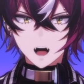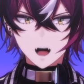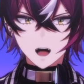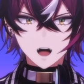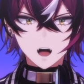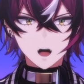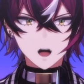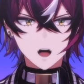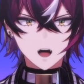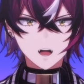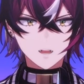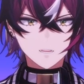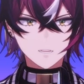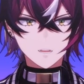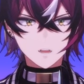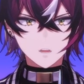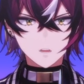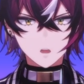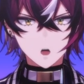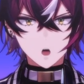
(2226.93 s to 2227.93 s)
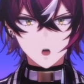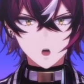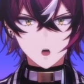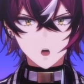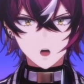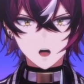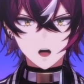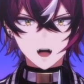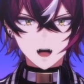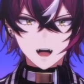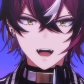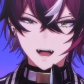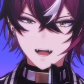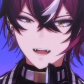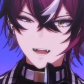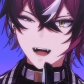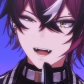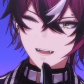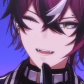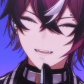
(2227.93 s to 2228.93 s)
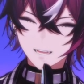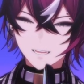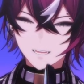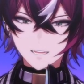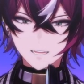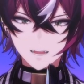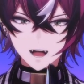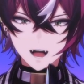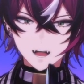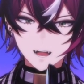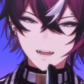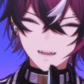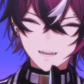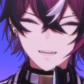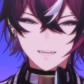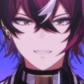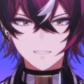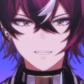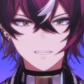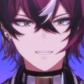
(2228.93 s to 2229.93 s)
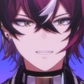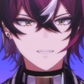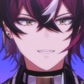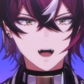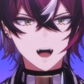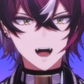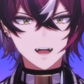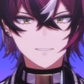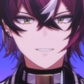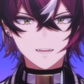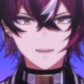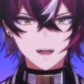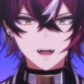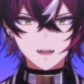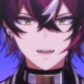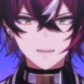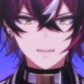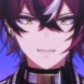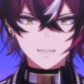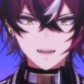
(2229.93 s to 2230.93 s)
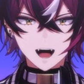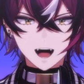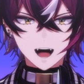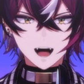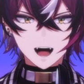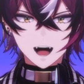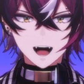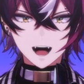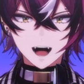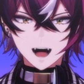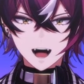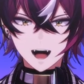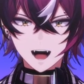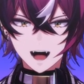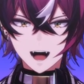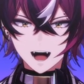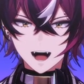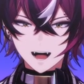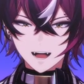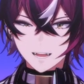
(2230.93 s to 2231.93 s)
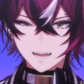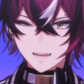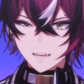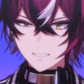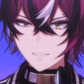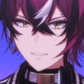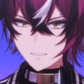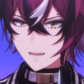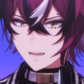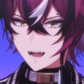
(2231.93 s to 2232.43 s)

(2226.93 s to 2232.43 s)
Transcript: So, this visual novel here is it's a bit